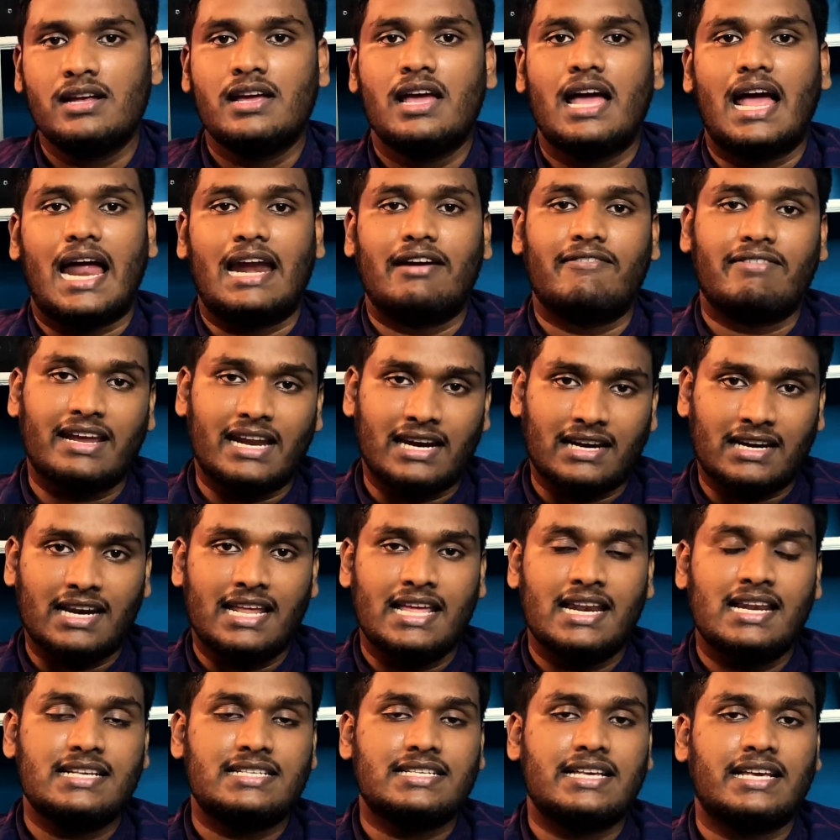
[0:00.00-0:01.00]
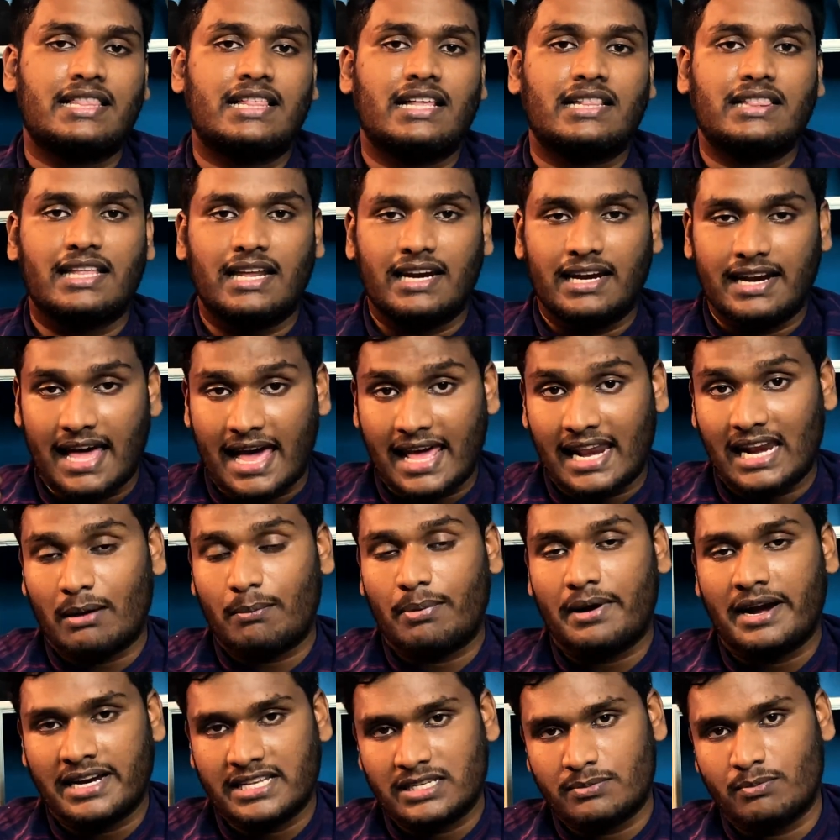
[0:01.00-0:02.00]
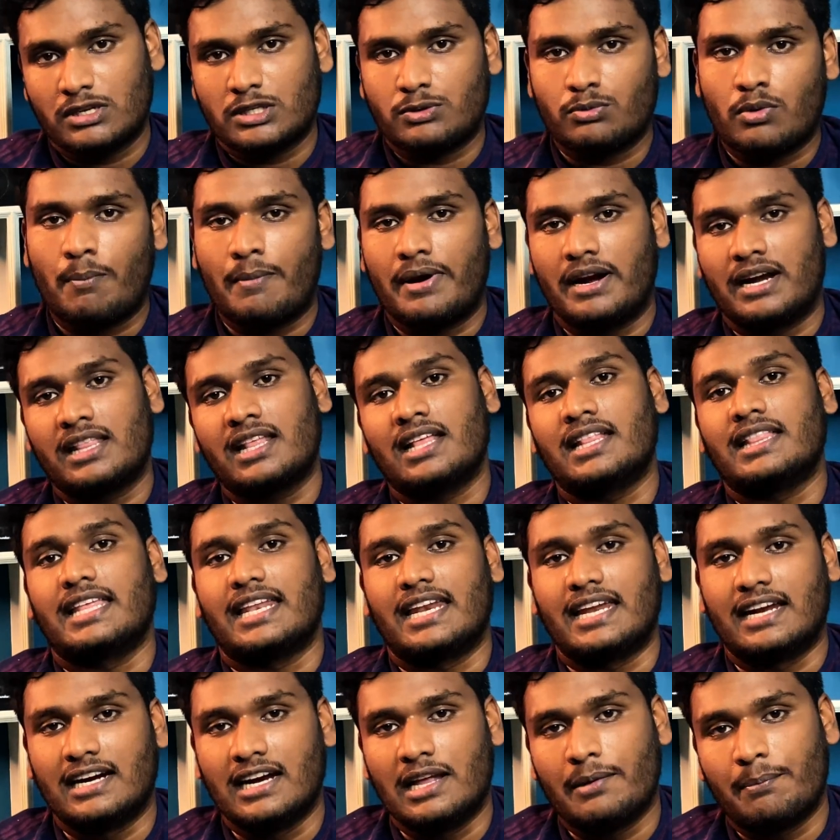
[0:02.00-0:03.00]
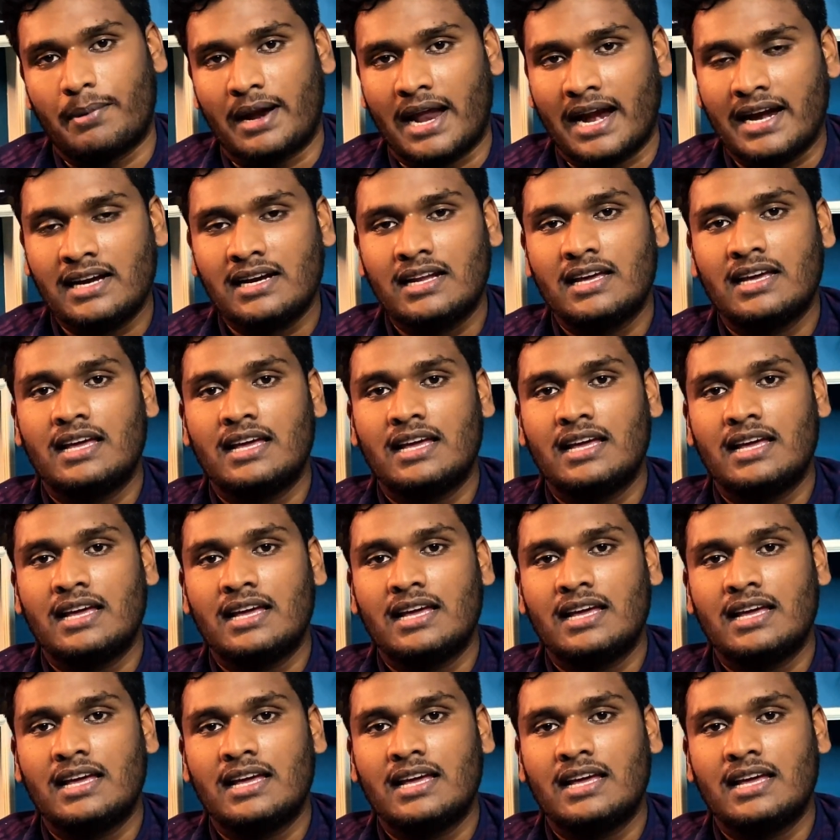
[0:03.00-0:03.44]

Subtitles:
And we can clearly say that the direct plan is much more better than the regular plan.